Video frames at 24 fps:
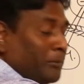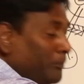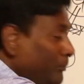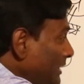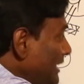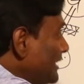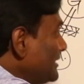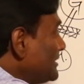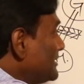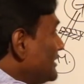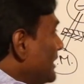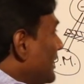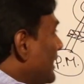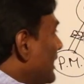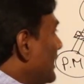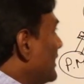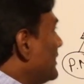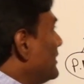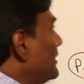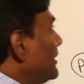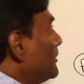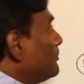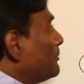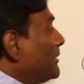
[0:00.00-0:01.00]
means
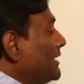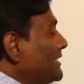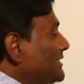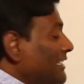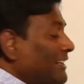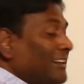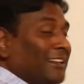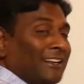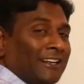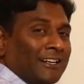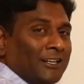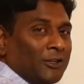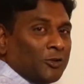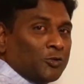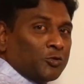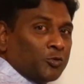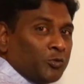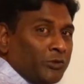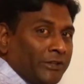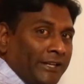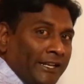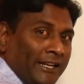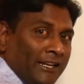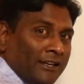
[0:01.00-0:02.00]
that my generator
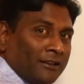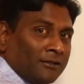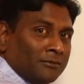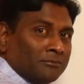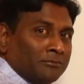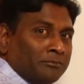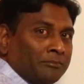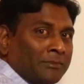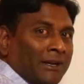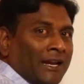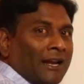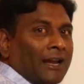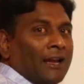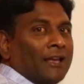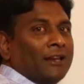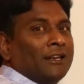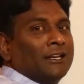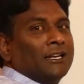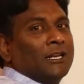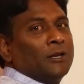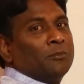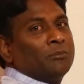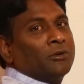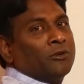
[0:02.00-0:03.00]
should take
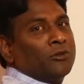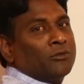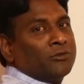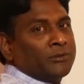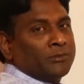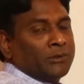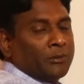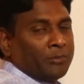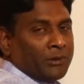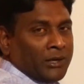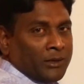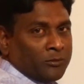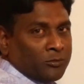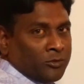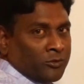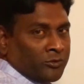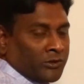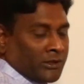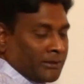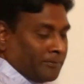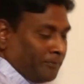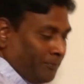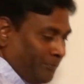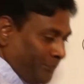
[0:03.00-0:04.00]
mechanical power from the prime
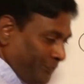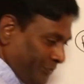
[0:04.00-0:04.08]
mover.